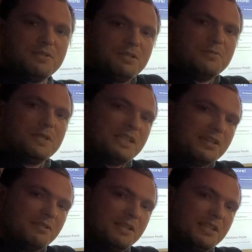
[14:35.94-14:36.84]
is really a
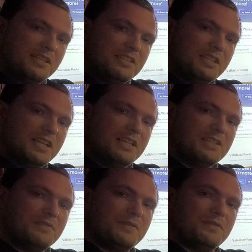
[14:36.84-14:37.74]
great
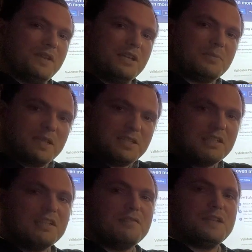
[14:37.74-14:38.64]
exchange, with
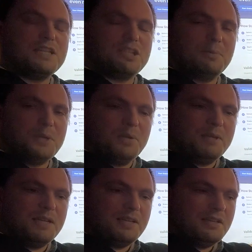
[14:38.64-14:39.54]
especially the things
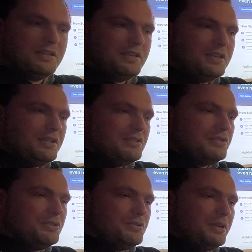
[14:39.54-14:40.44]
upcoming.
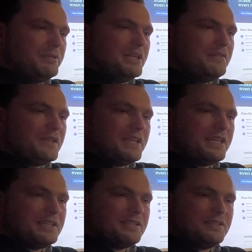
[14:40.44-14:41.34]
So I really think
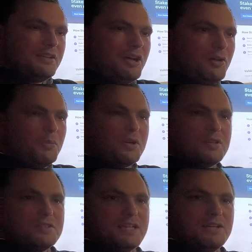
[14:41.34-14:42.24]
it all
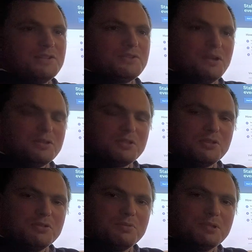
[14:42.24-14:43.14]
boils down to
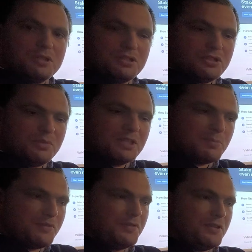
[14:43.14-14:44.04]
also someone's
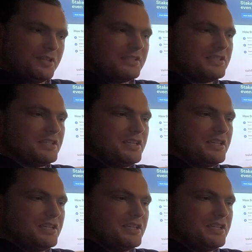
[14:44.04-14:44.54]
preference.